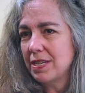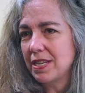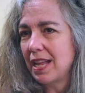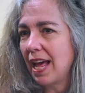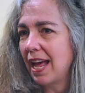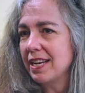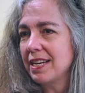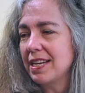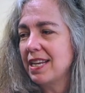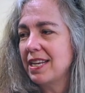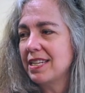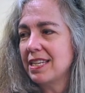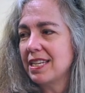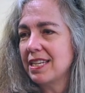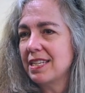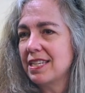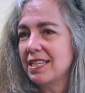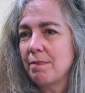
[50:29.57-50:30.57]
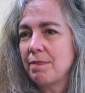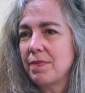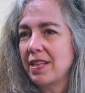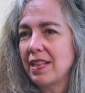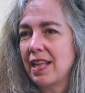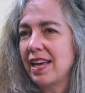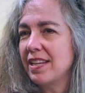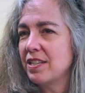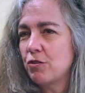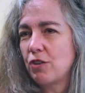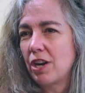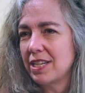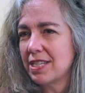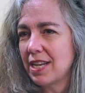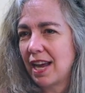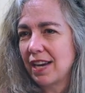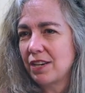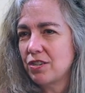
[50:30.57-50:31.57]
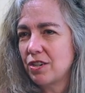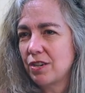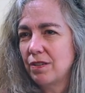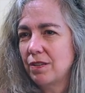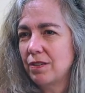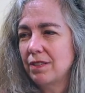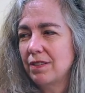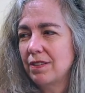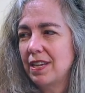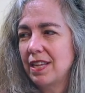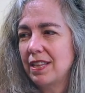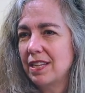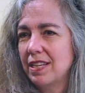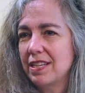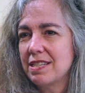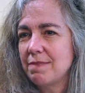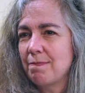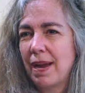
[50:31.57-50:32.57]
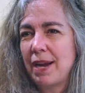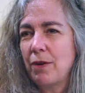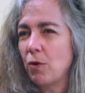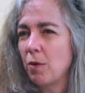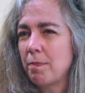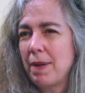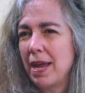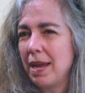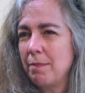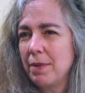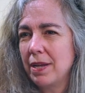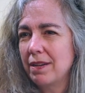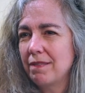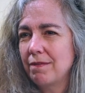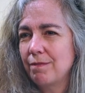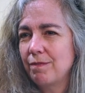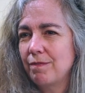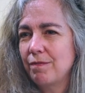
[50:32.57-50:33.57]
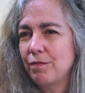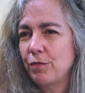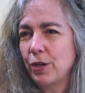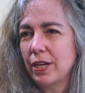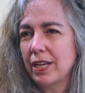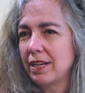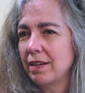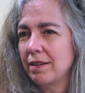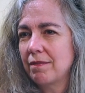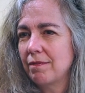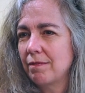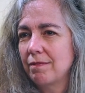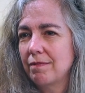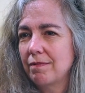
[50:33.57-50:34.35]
And that isn't something that is transactional in this micropayment freaking